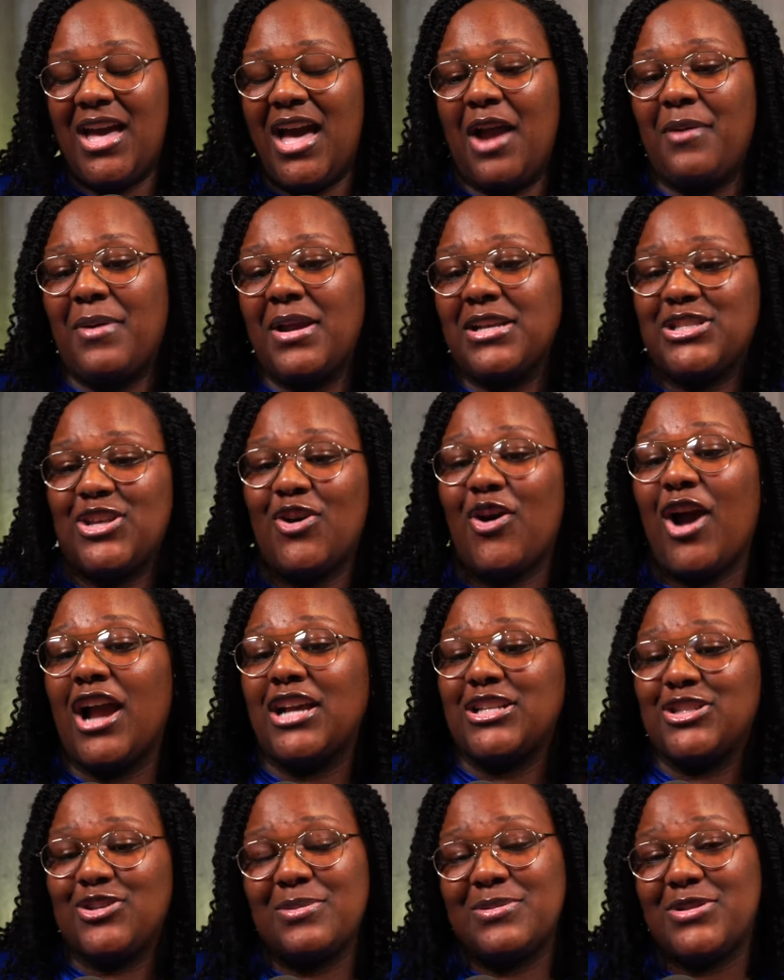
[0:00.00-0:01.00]
All right, so
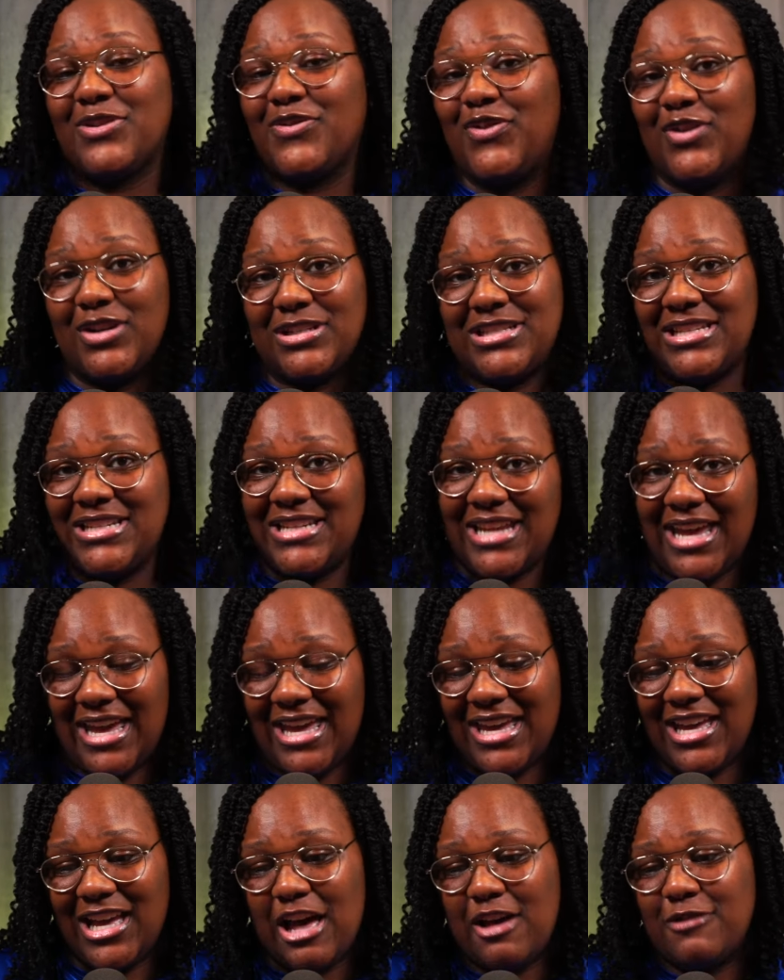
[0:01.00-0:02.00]
our scripture for
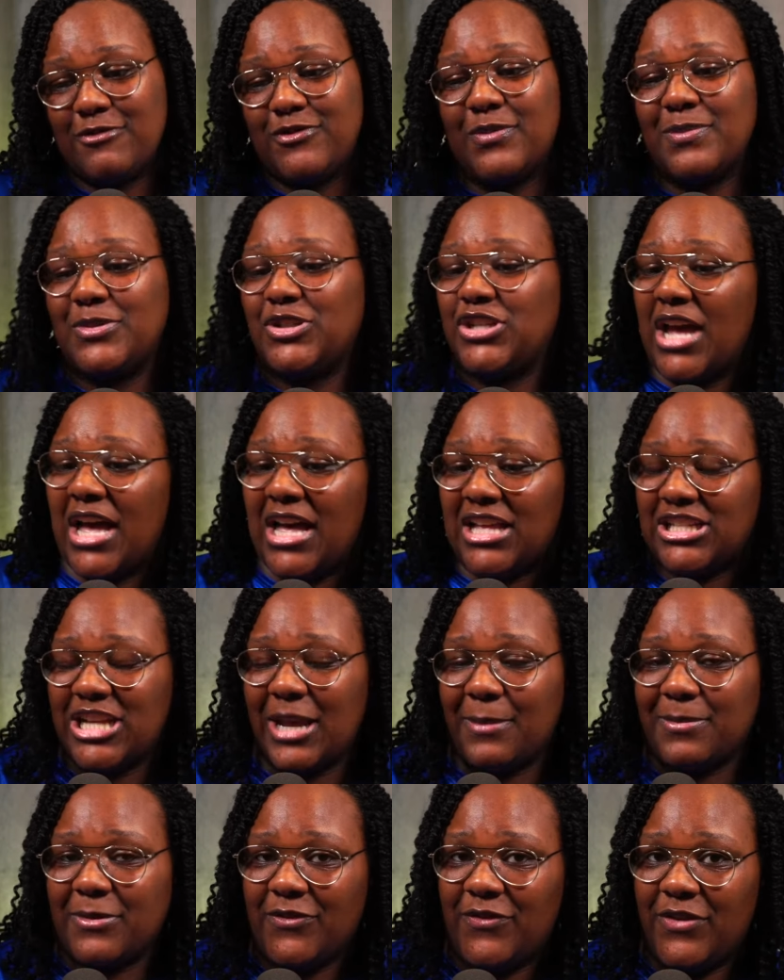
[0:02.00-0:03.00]
today comes from John
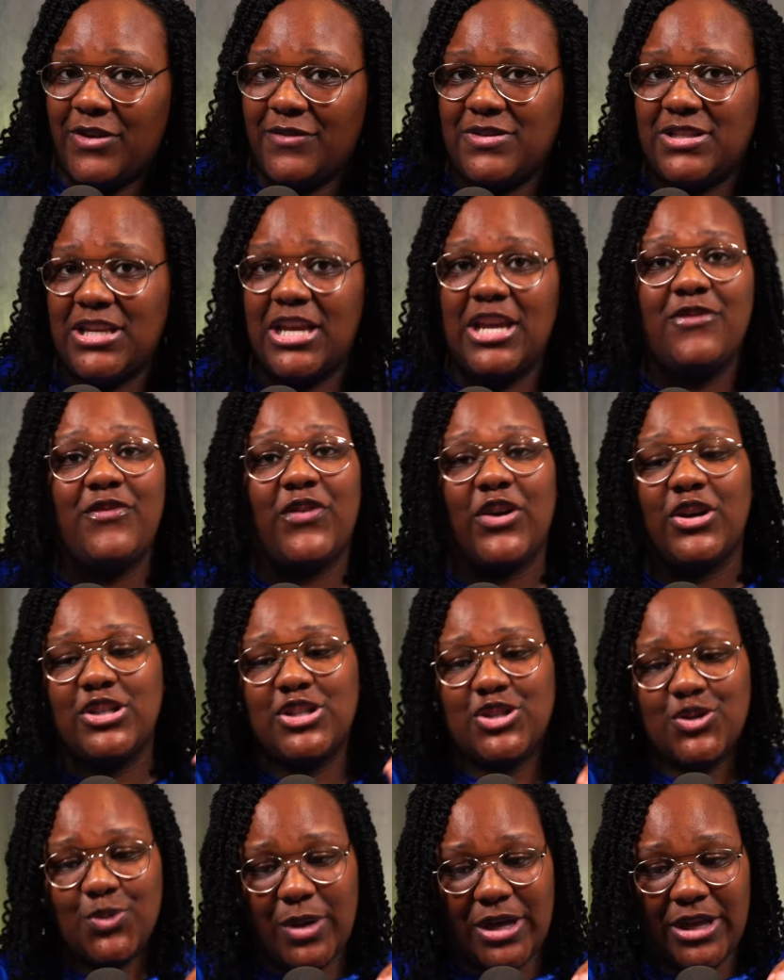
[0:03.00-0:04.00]
chapter 15,
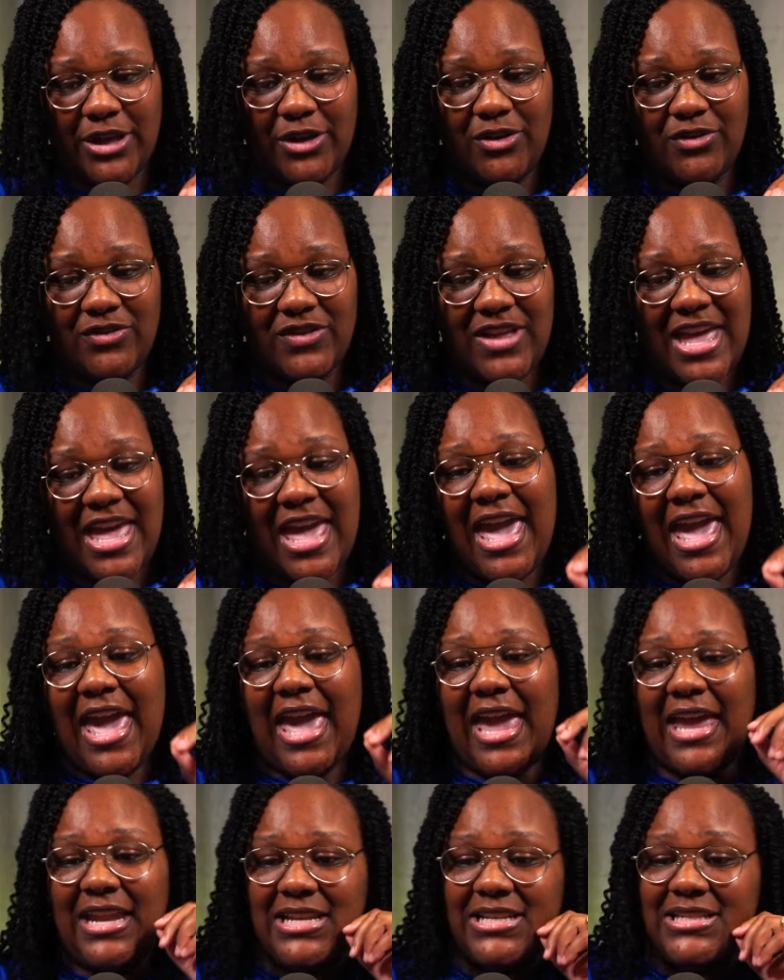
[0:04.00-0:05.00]
verse 12.
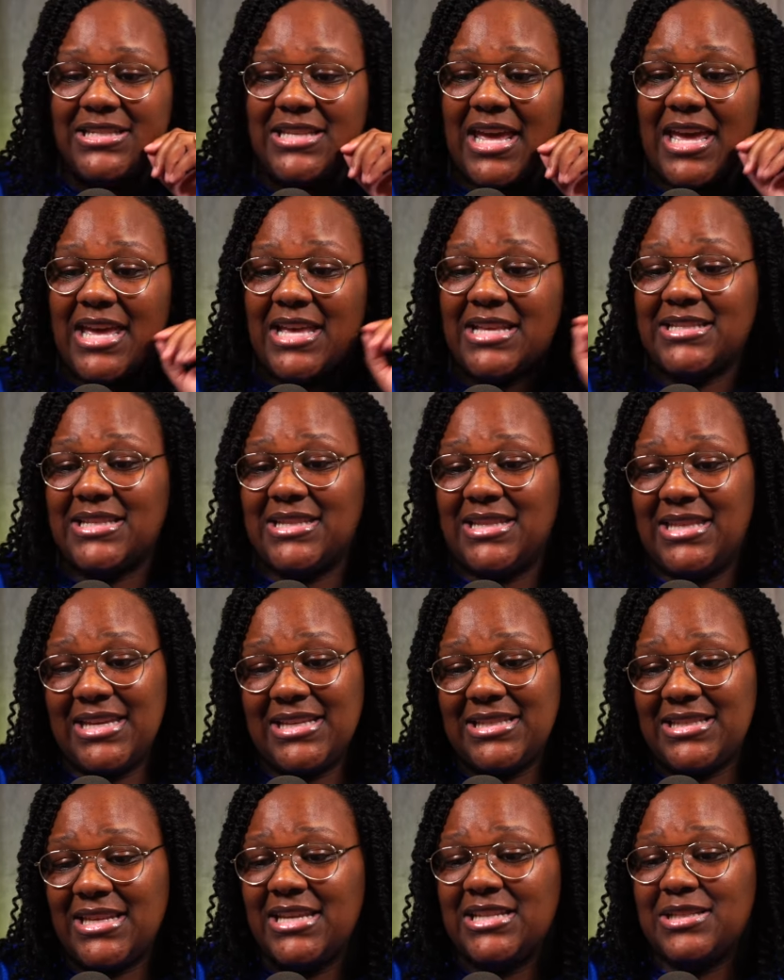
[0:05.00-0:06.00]
And it says,
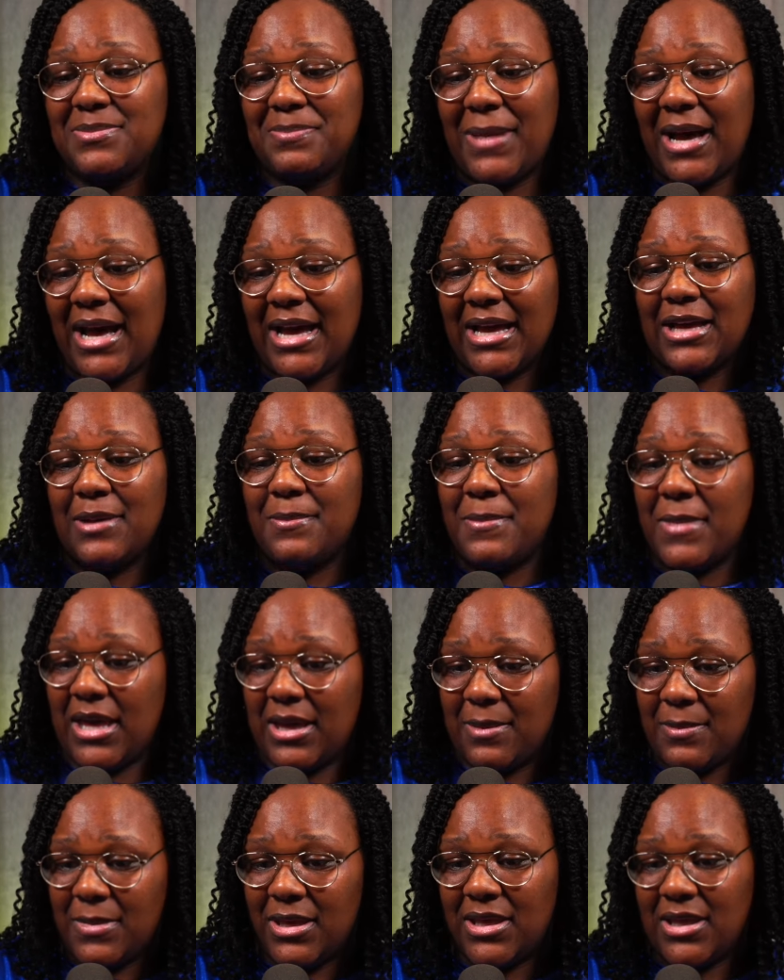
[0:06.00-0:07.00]
"This is my
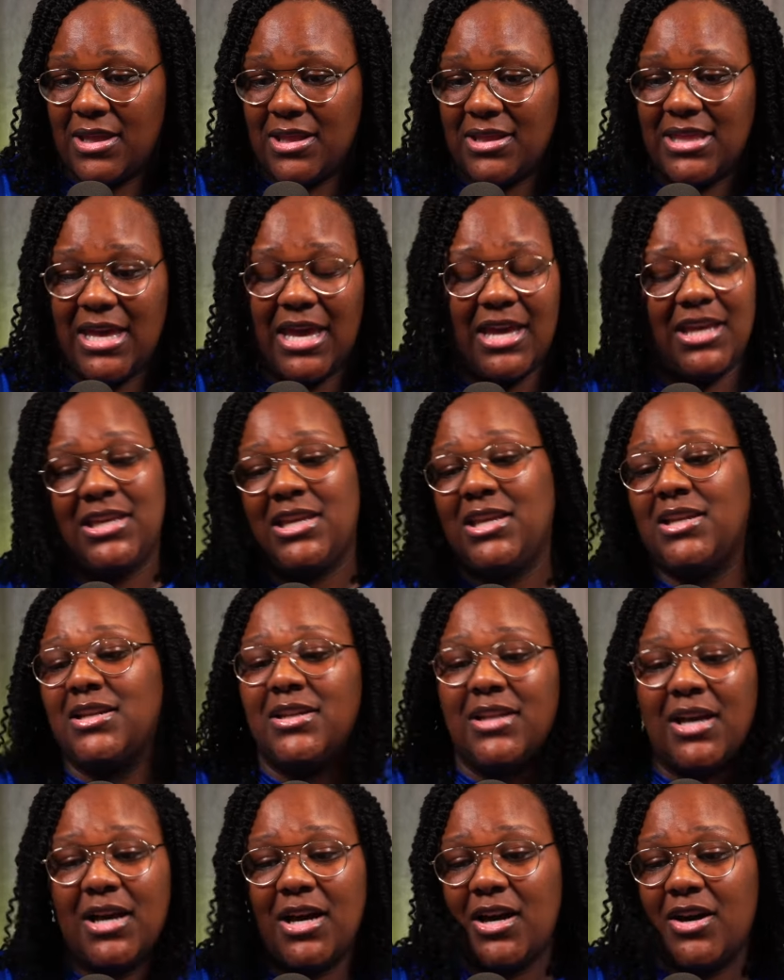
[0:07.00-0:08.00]
commandment, that ye
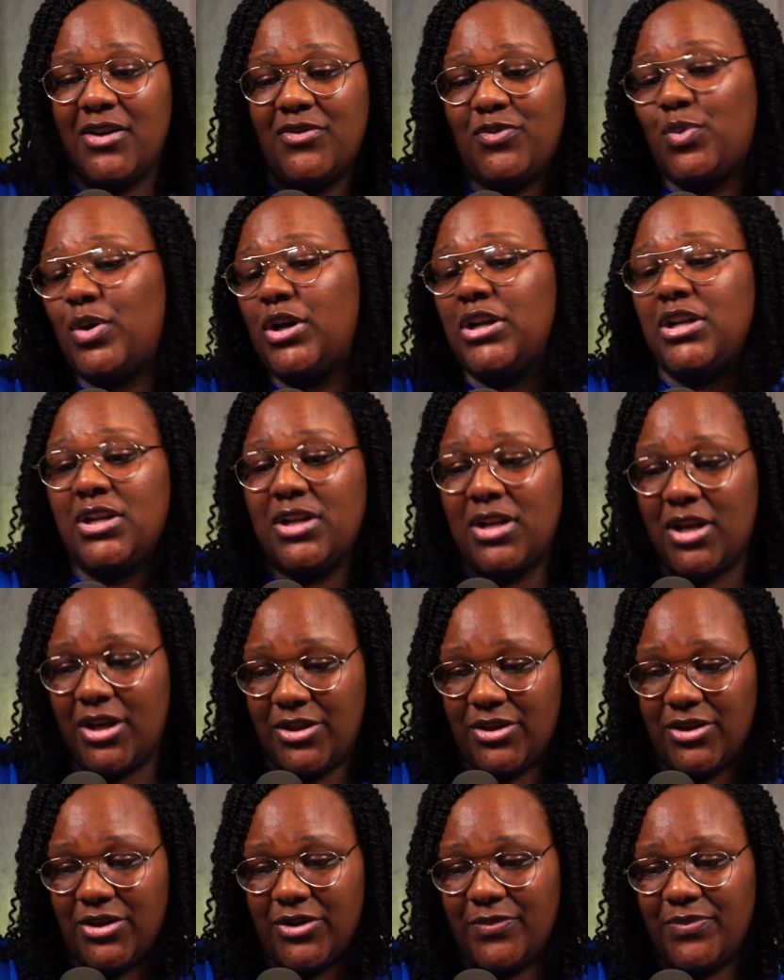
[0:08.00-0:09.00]
love one
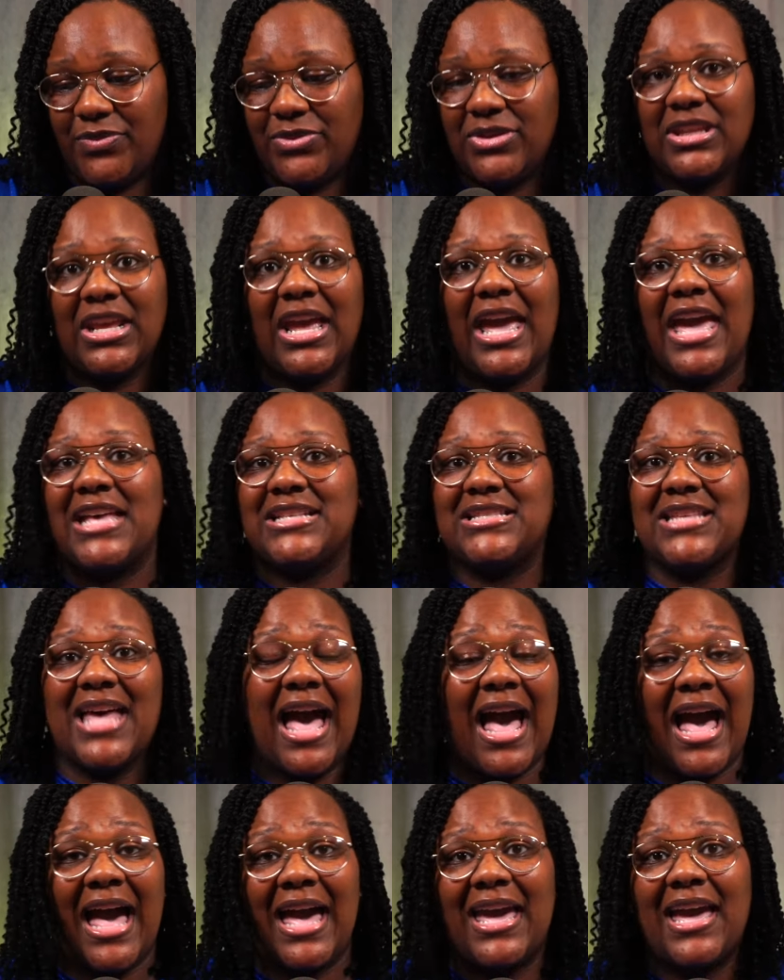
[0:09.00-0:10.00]
another as
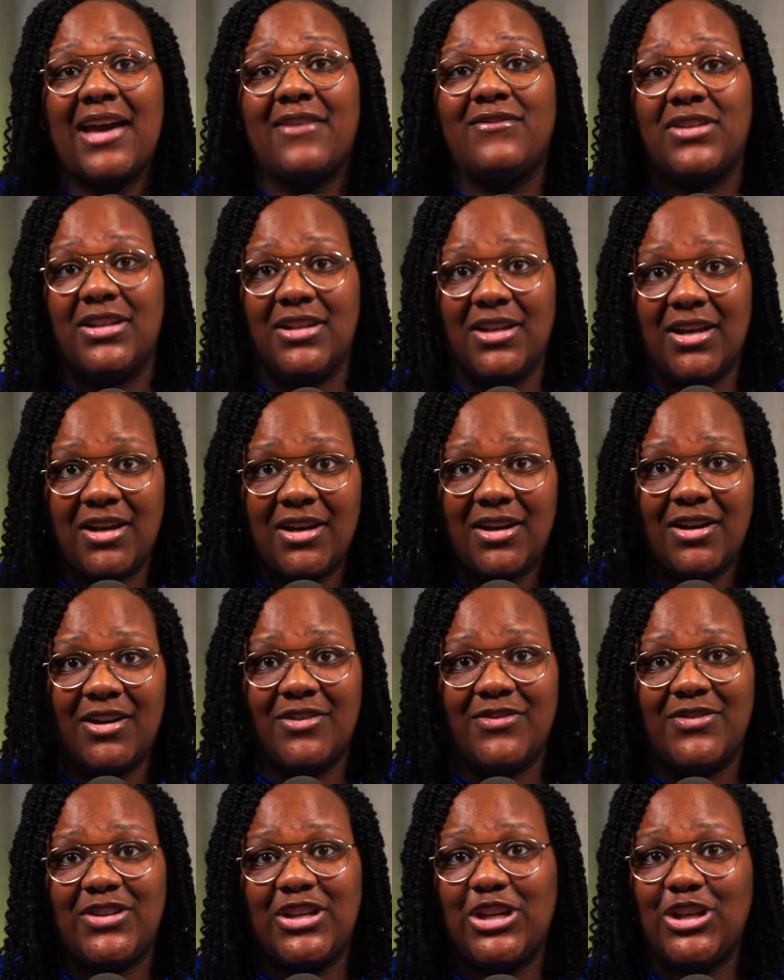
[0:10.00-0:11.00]
I have
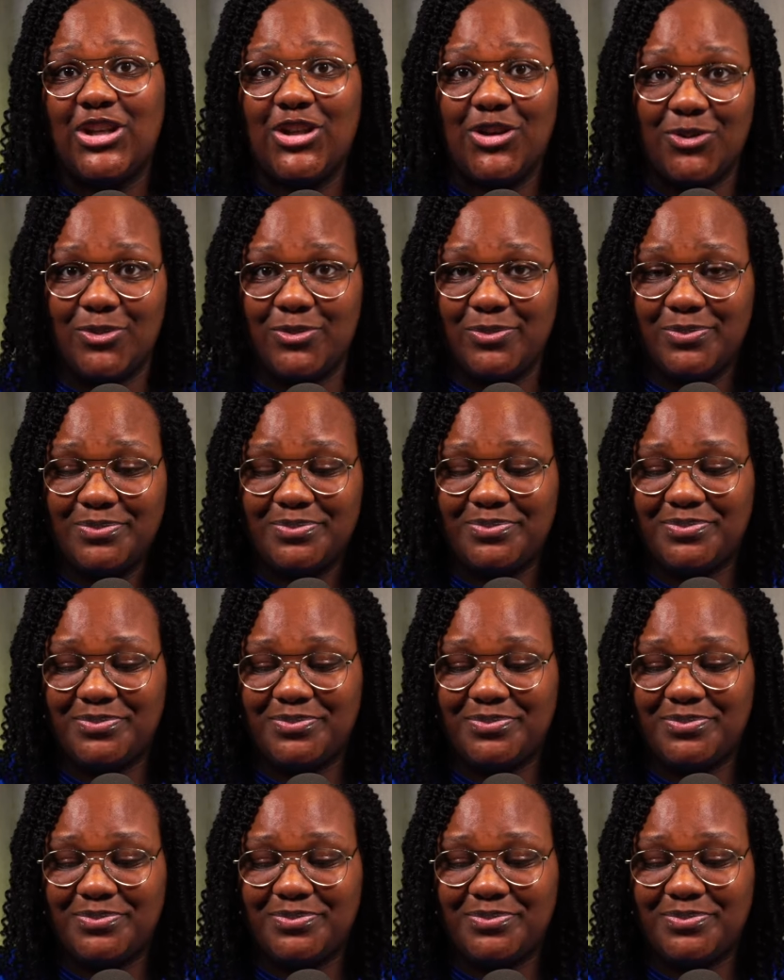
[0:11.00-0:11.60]
loved you."